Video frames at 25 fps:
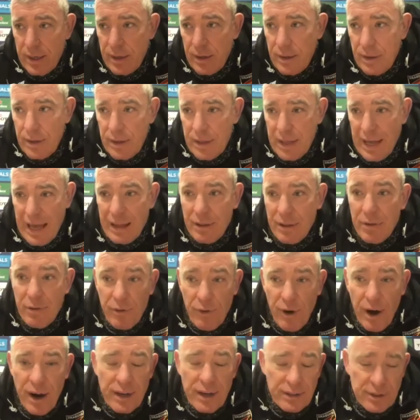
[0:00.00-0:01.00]
that
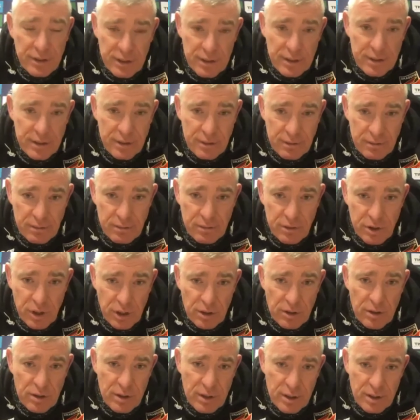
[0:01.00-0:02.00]
threatened
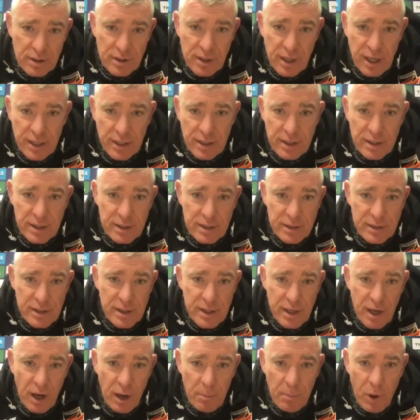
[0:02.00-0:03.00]
just to take
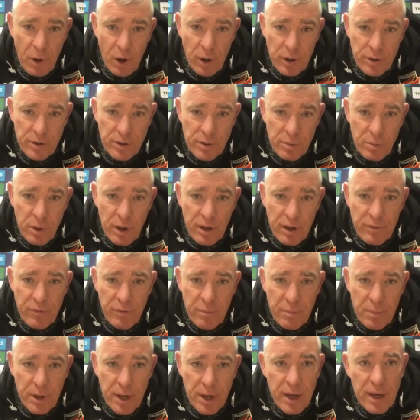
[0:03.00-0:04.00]
our minds away
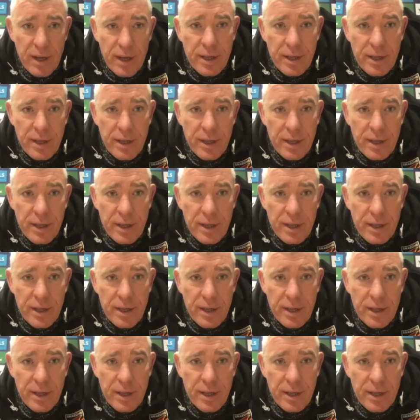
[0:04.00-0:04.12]
from that.